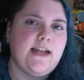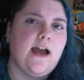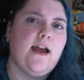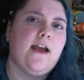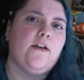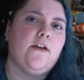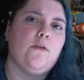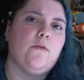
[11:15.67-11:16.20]

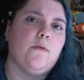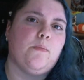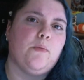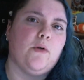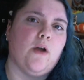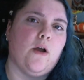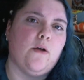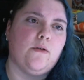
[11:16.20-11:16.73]
you
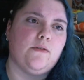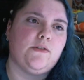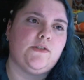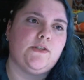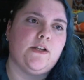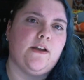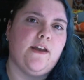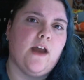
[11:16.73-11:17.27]

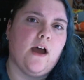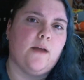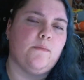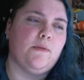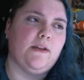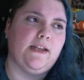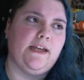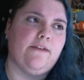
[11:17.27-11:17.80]
approach
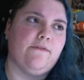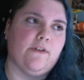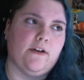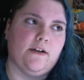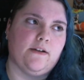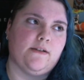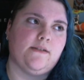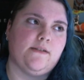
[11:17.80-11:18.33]

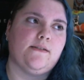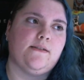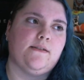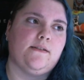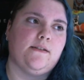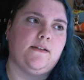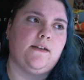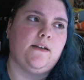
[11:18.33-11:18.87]
non-believers
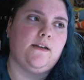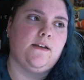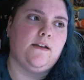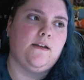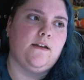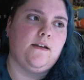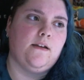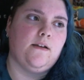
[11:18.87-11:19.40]

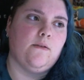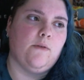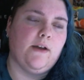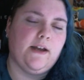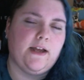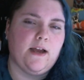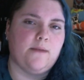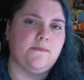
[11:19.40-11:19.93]
when
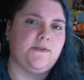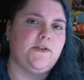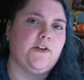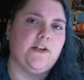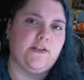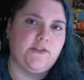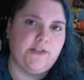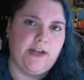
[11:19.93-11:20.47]
it comes to
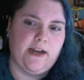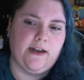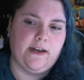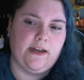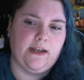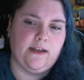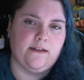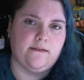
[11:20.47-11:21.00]

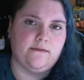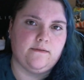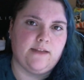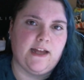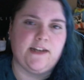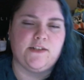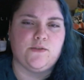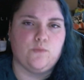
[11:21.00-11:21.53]
Christianity.
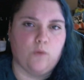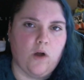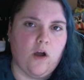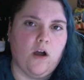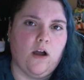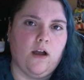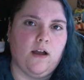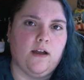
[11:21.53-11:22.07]
That is
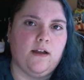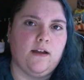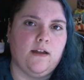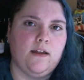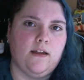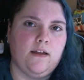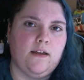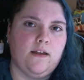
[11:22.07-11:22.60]
wrong.
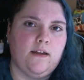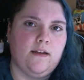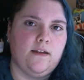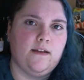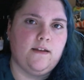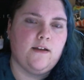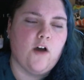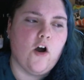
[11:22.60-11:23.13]

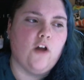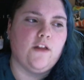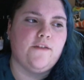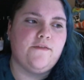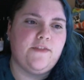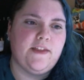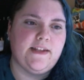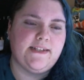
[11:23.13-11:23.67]
All
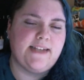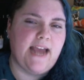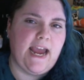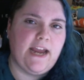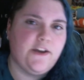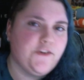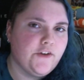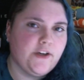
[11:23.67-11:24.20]
of this
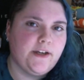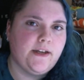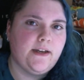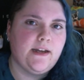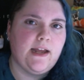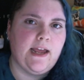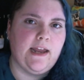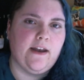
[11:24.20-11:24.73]

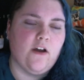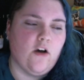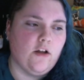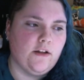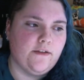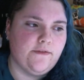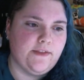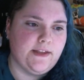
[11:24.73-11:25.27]
hatred and
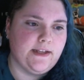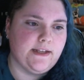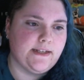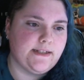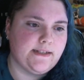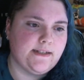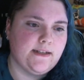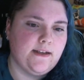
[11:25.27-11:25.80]
all of this